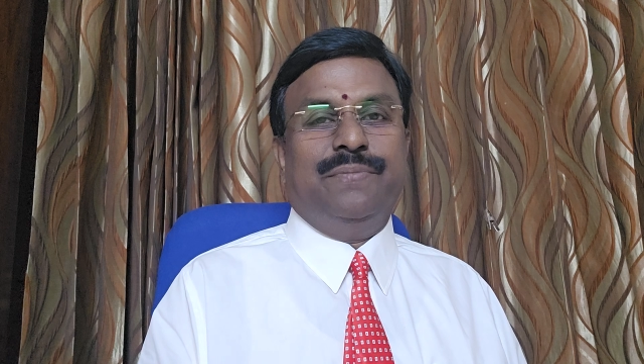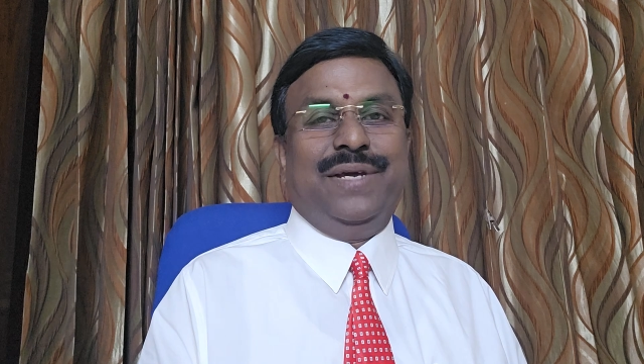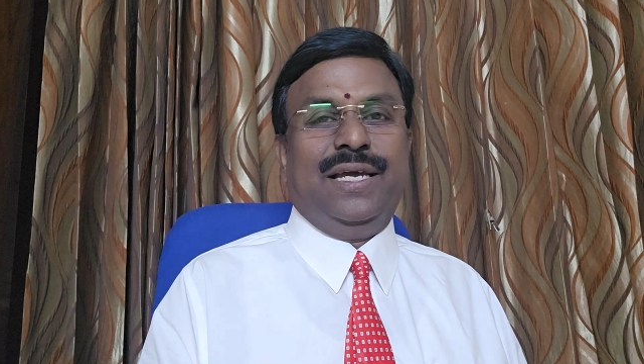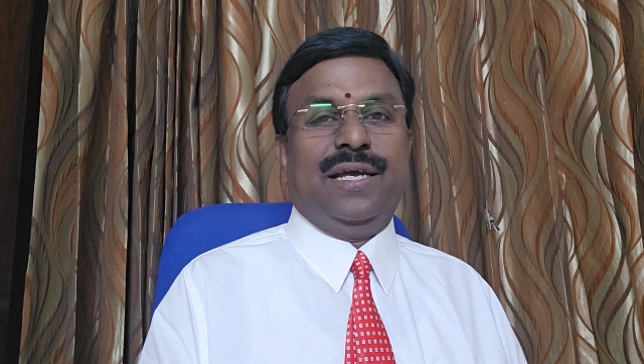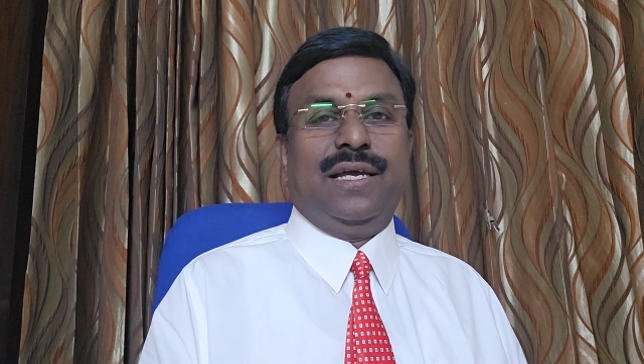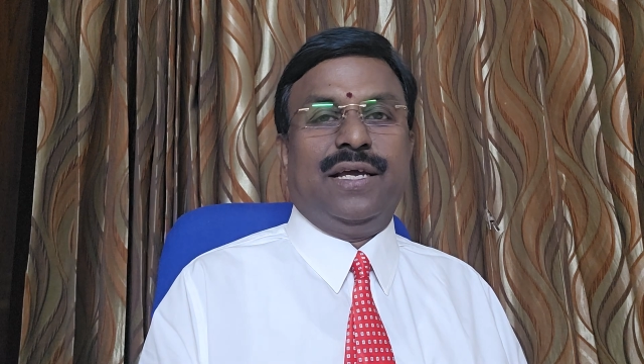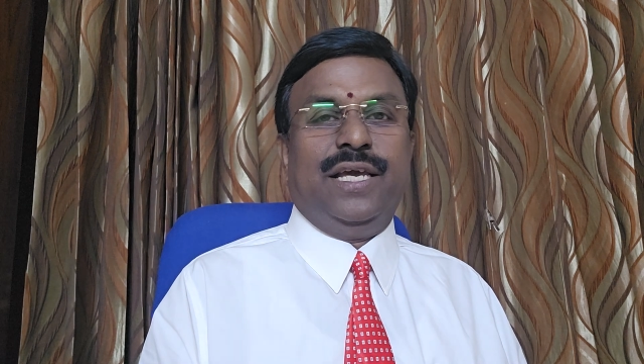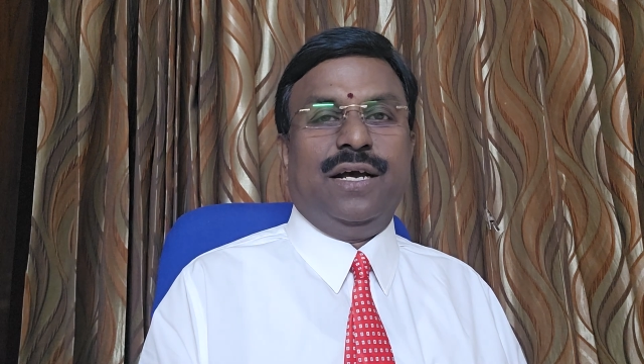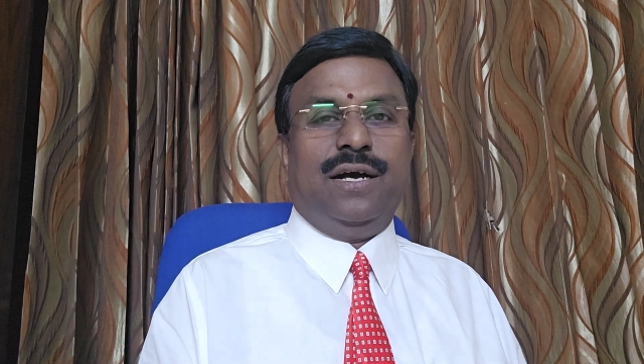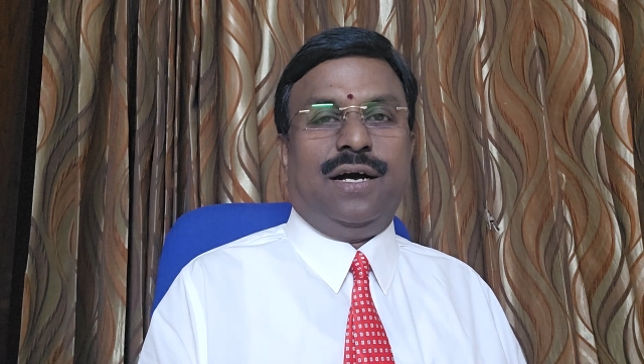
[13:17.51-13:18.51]
may
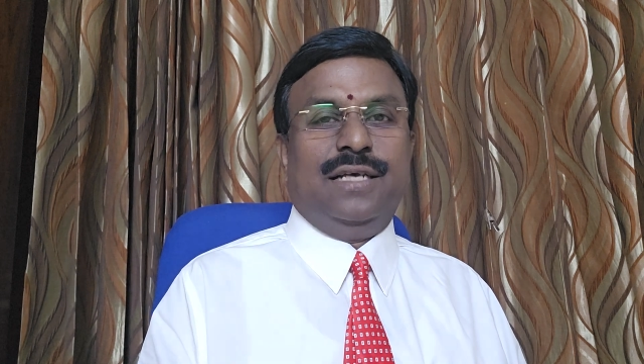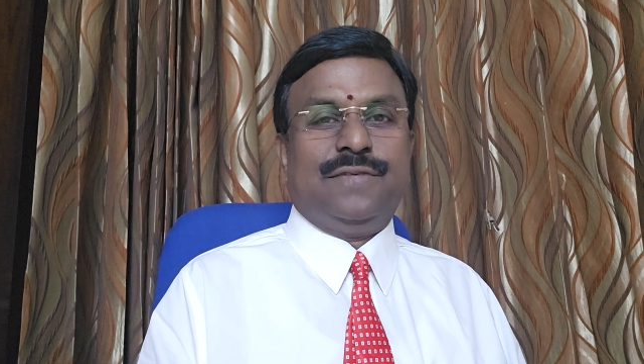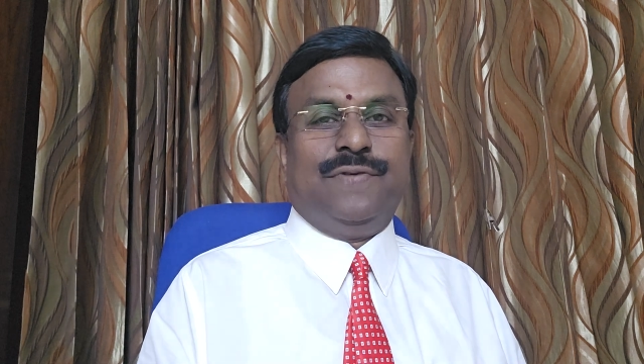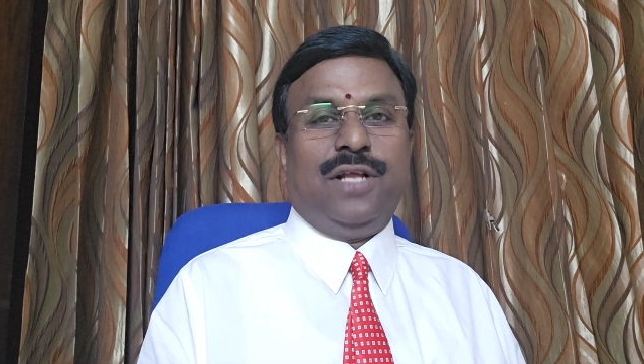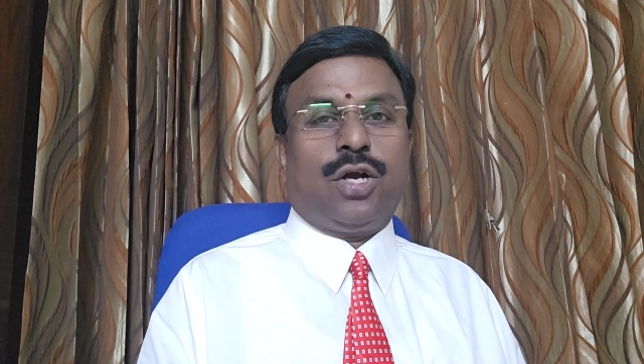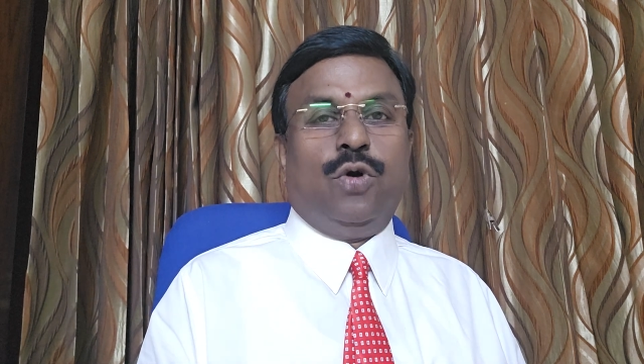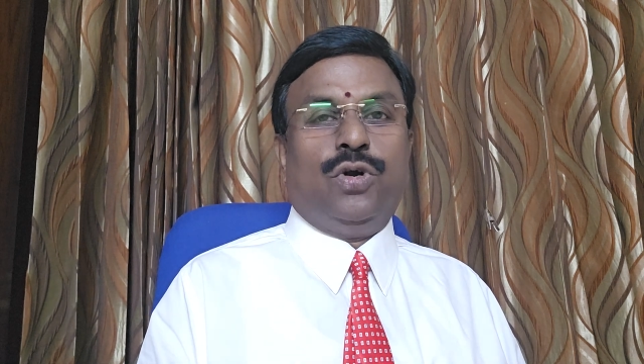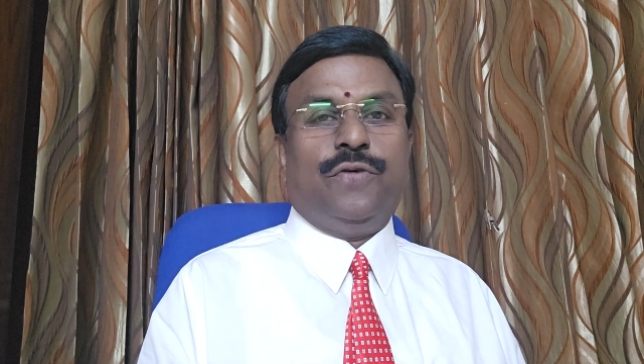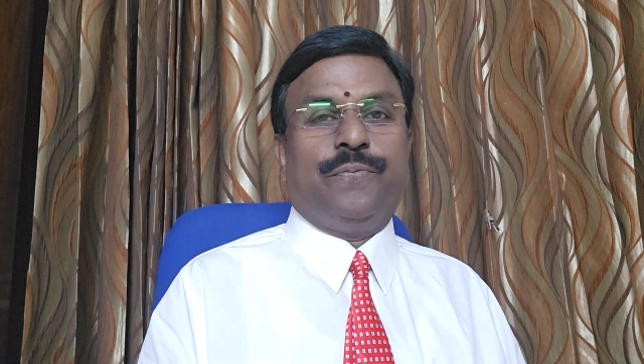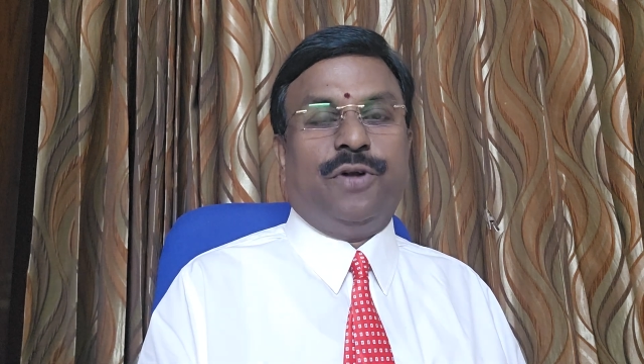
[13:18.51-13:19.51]
ask for the
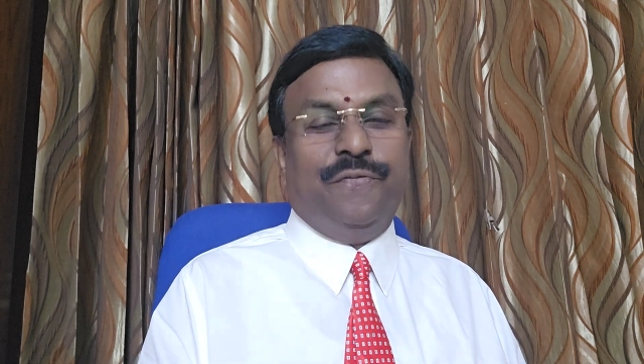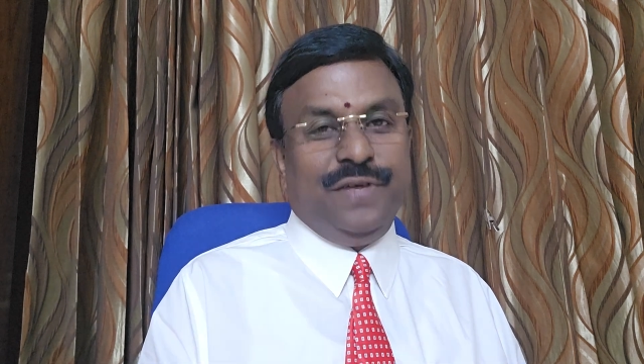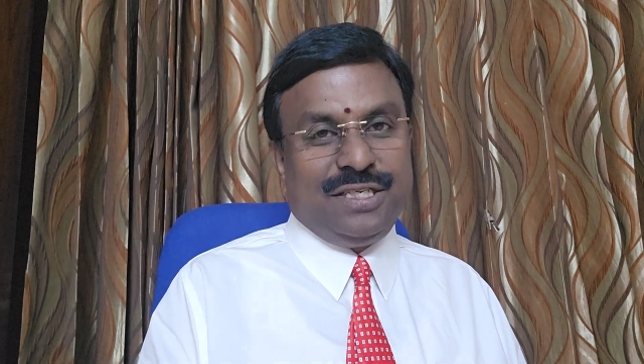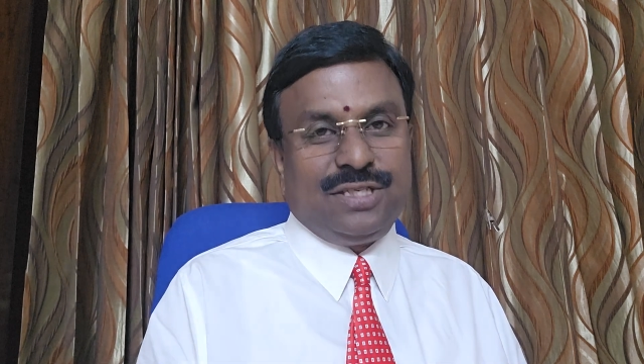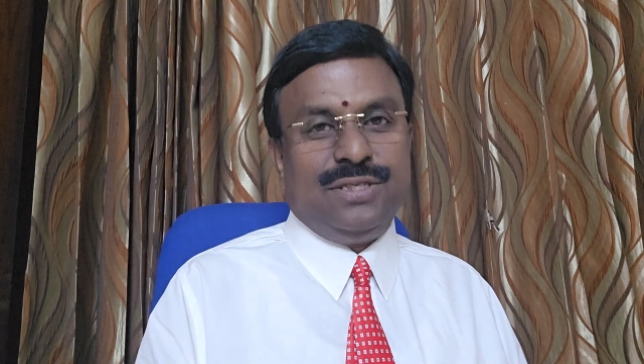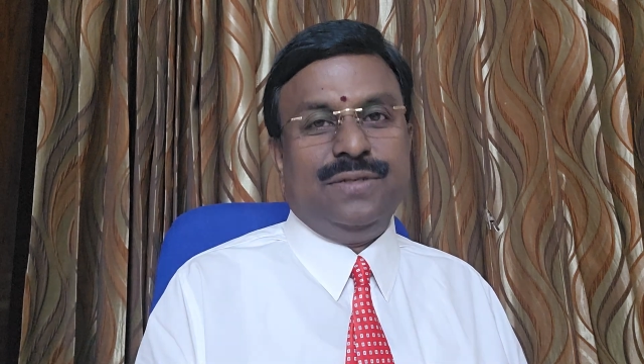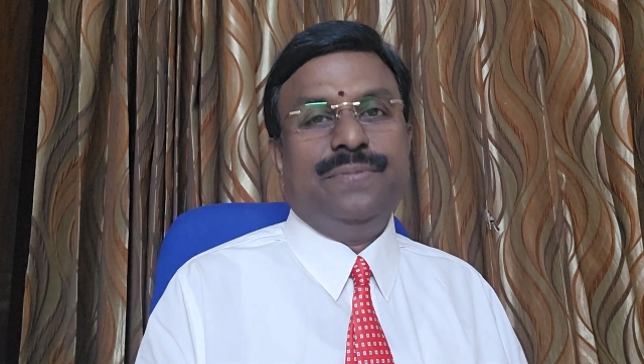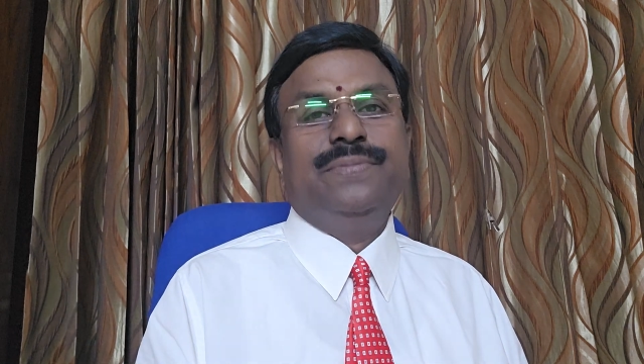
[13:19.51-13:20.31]
account of profits,